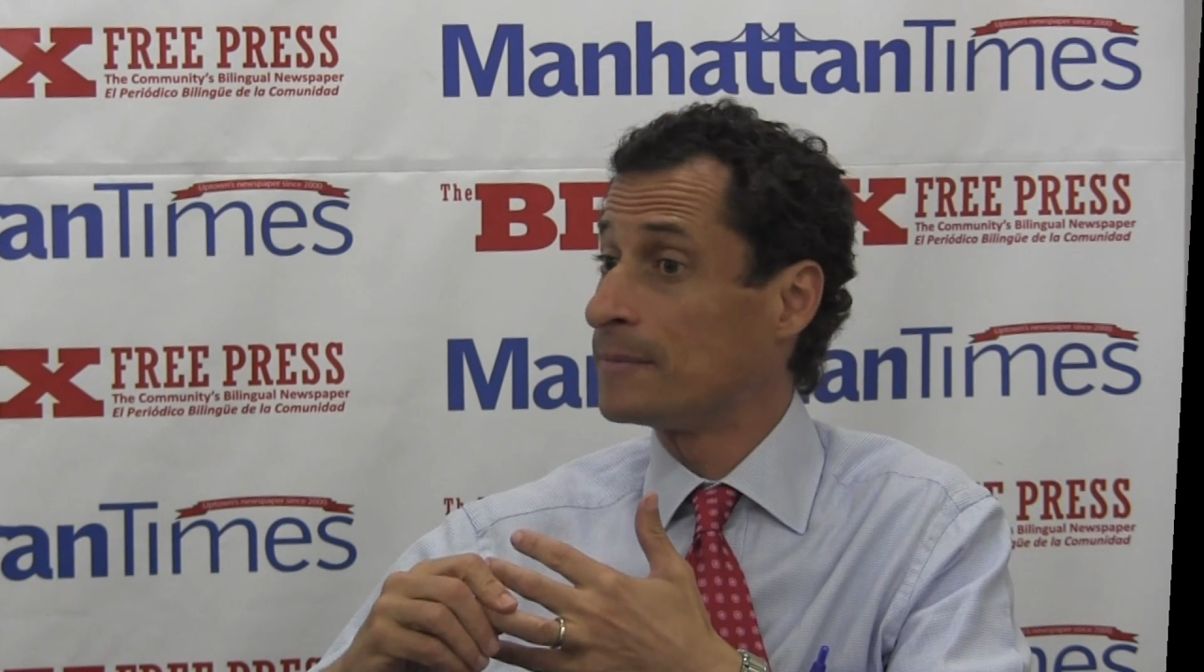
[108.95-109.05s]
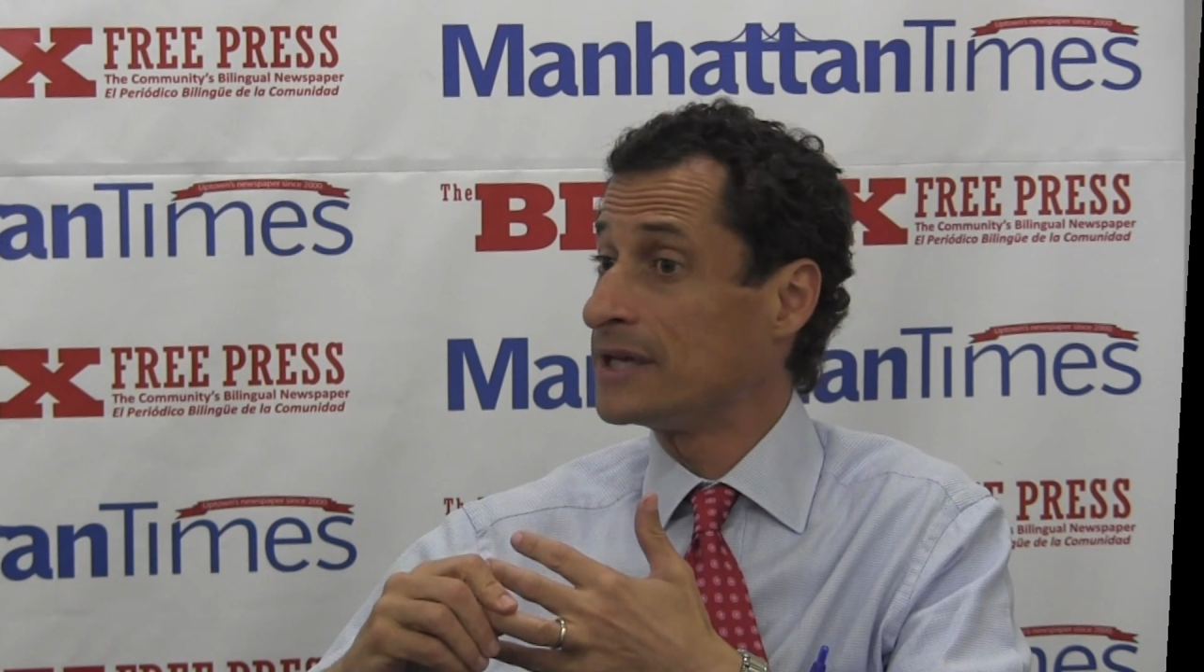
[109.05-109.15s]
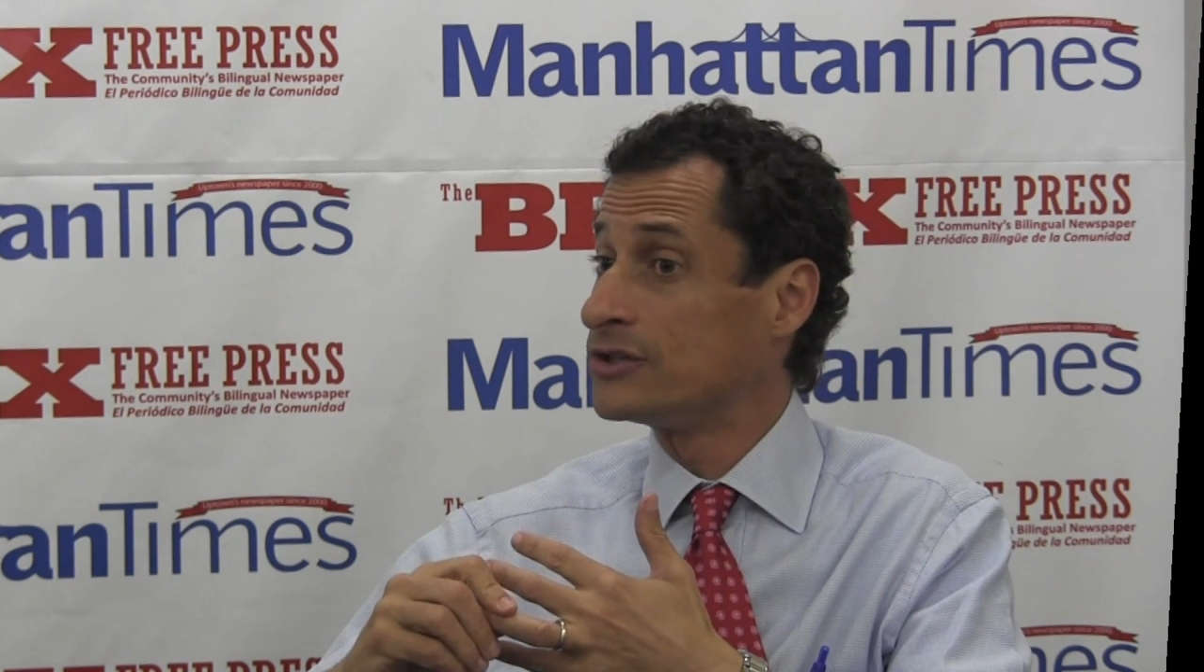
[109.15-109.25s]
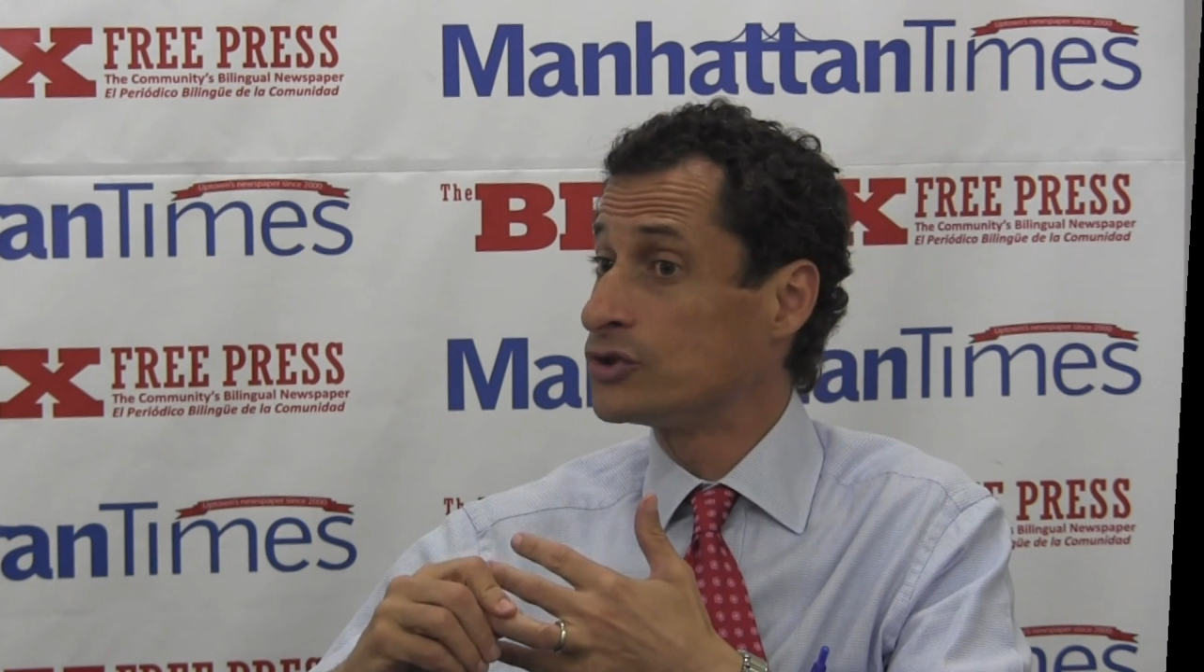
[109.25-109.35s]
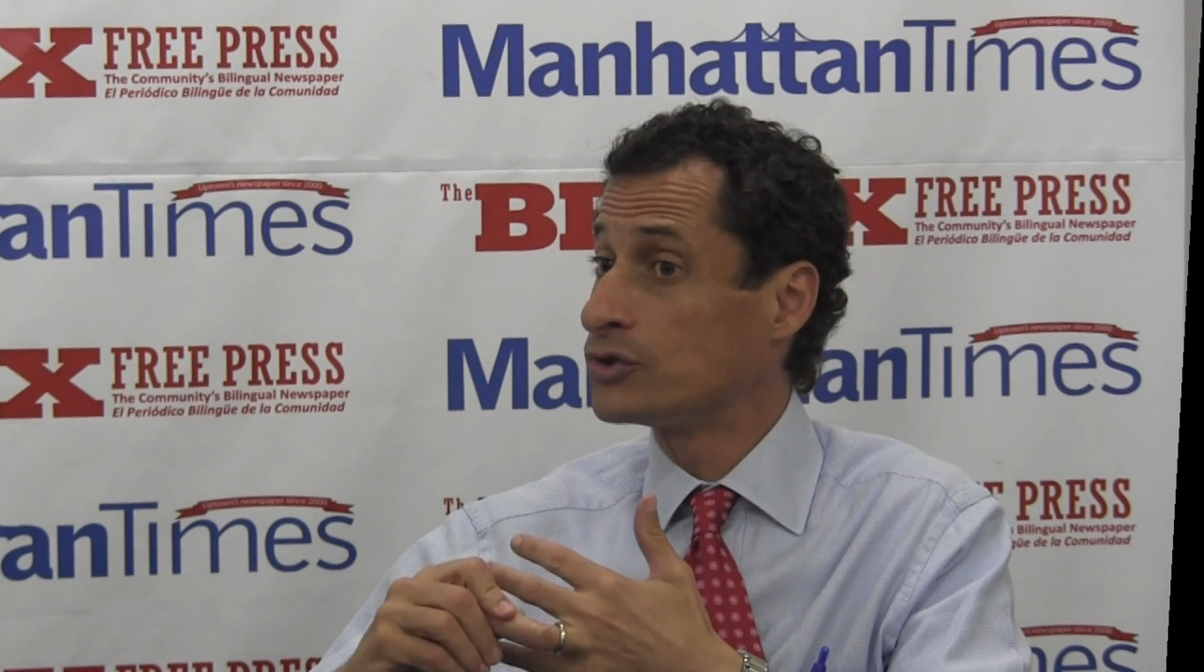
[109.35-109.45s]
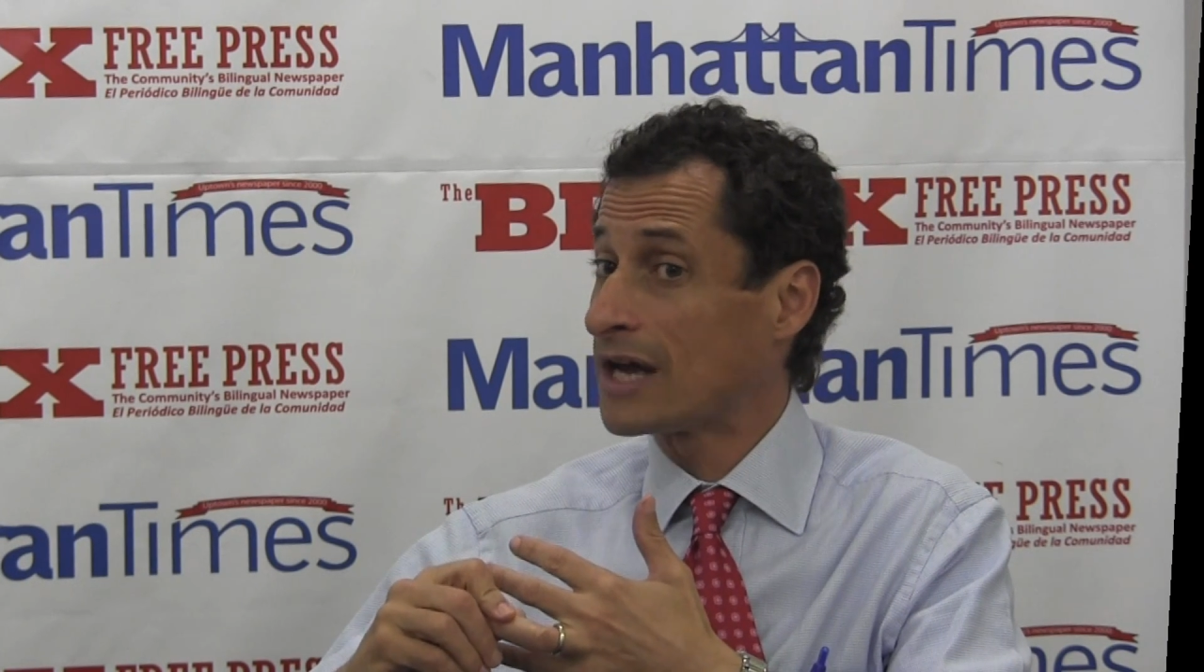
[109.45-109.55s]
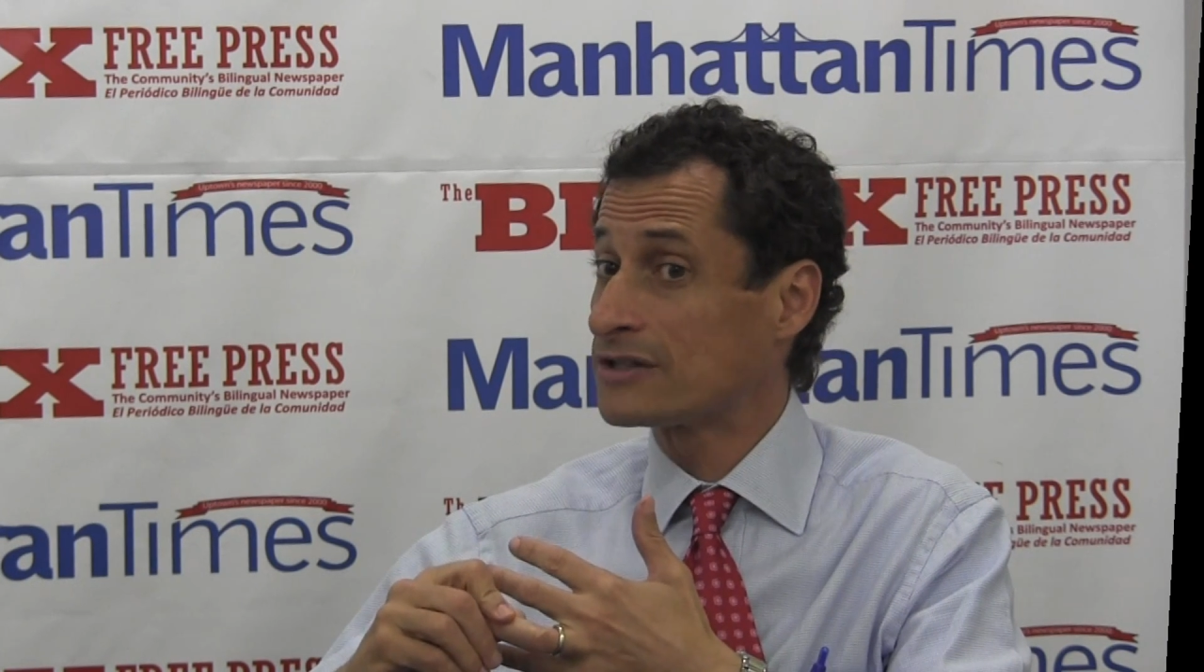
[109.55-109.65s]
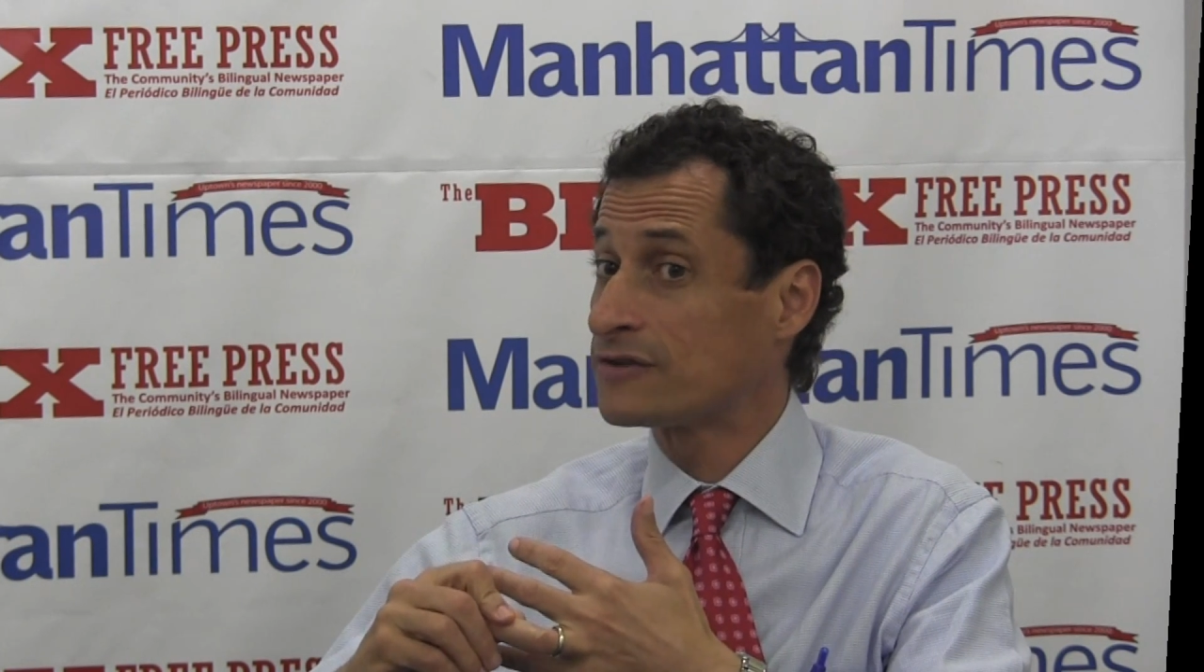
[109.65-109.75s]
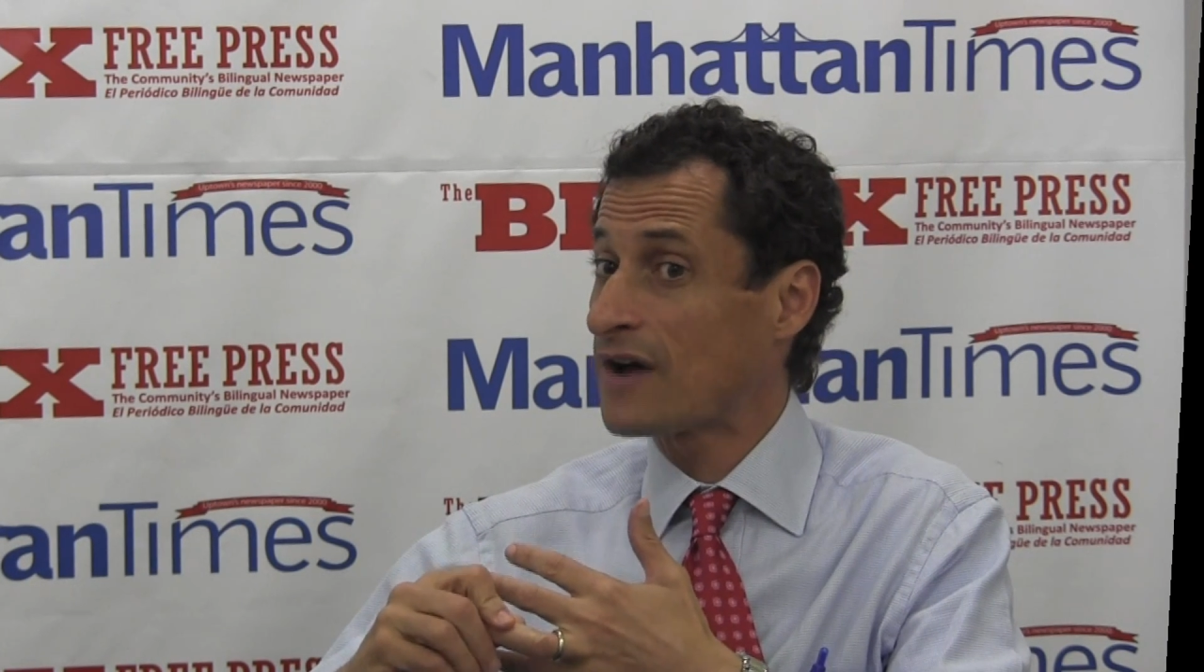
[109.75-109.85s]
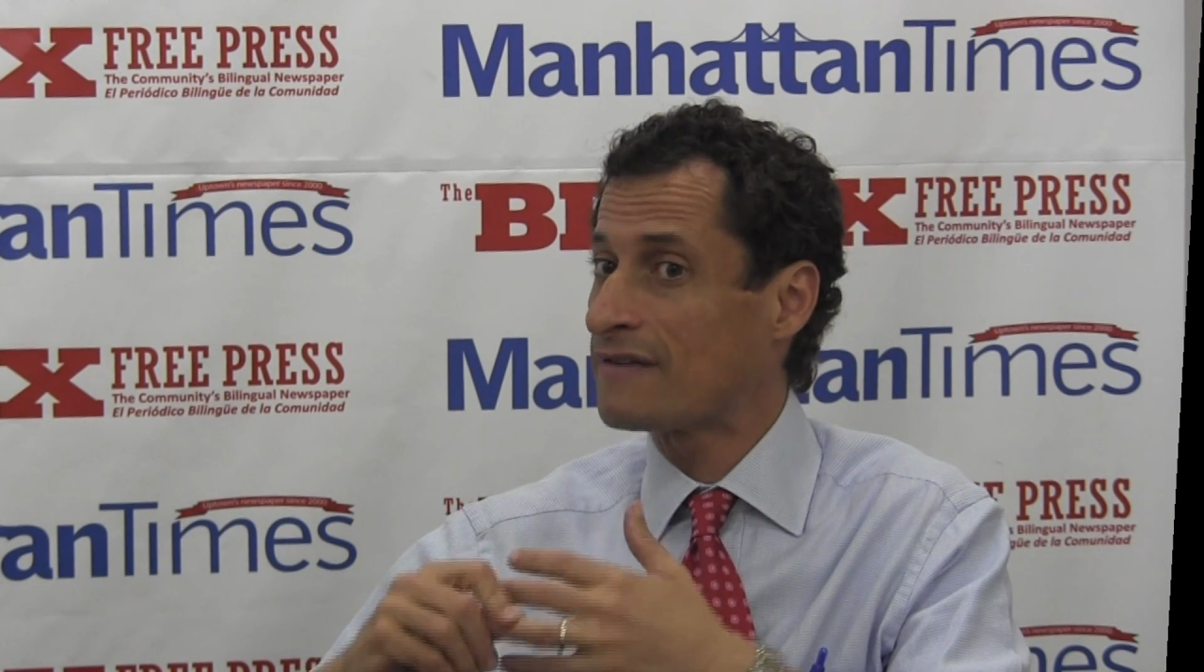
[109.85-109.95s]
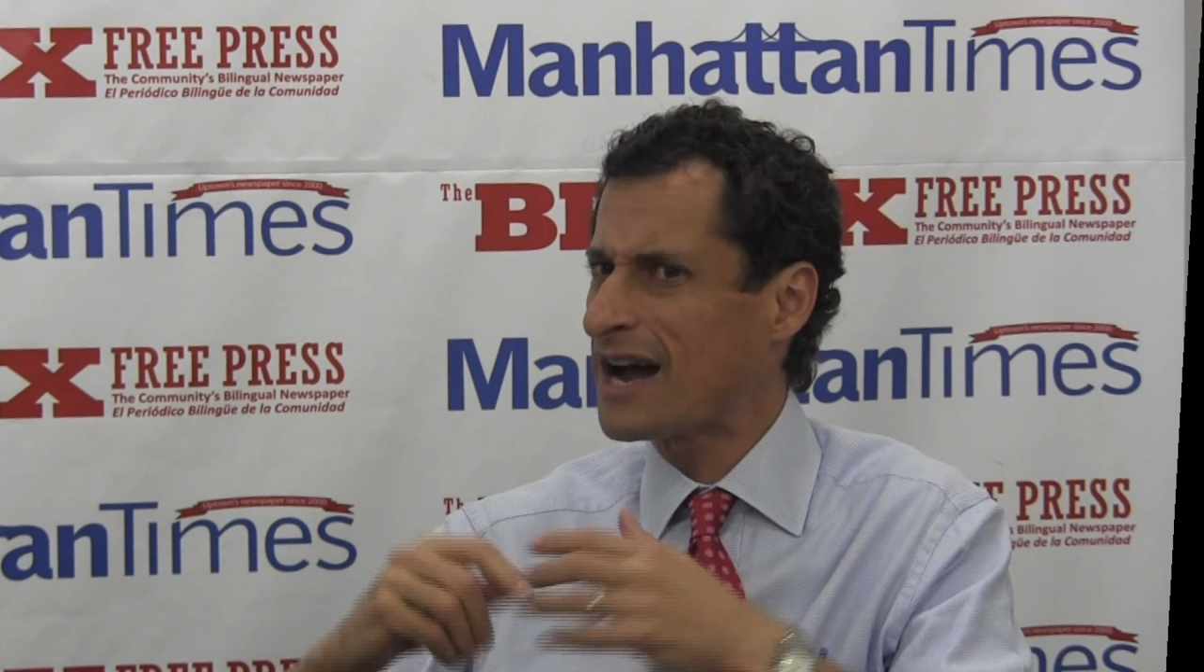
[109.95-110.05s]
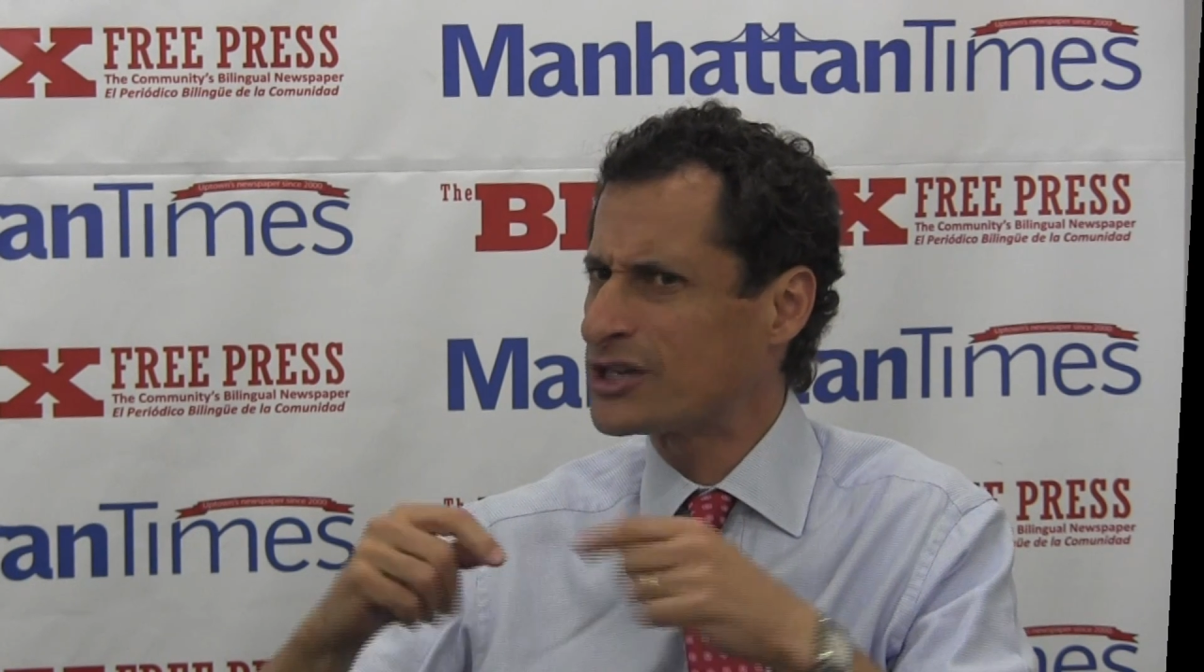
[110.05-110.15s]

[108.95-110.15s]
in 2005,